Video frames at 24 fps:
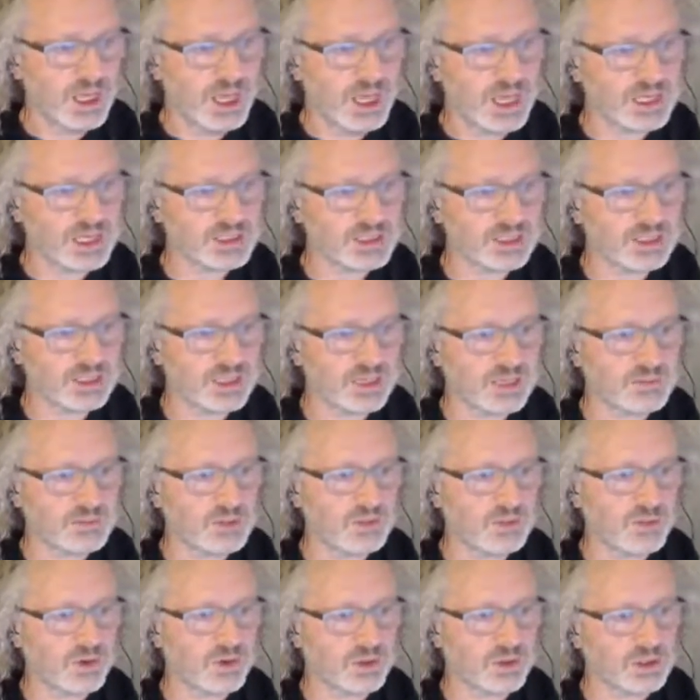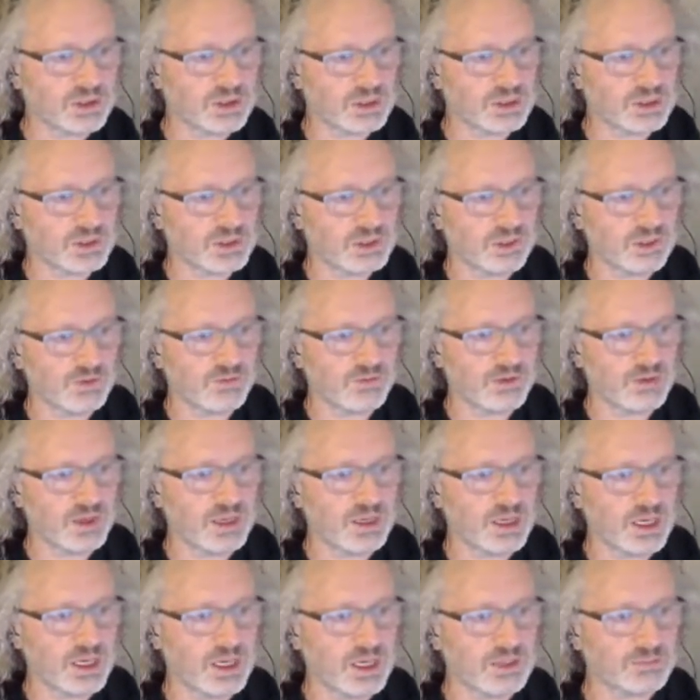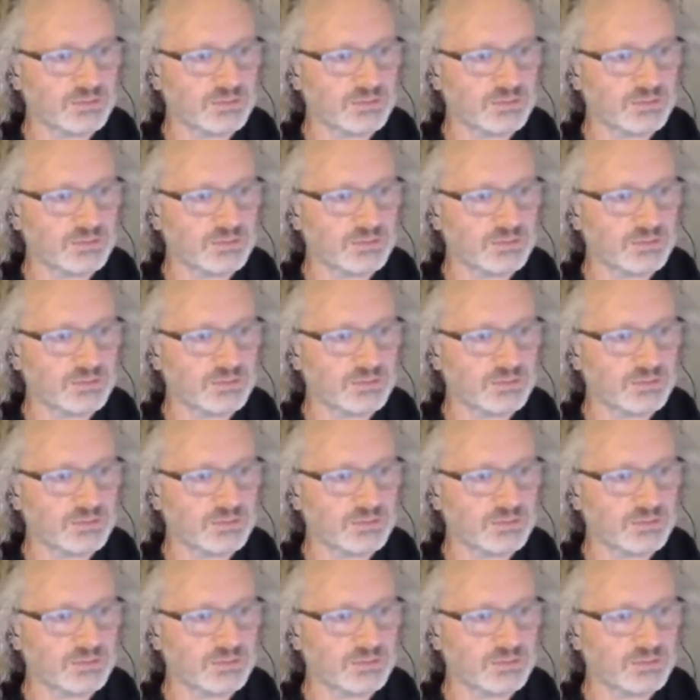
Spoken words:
How does the theming work, says Sophie?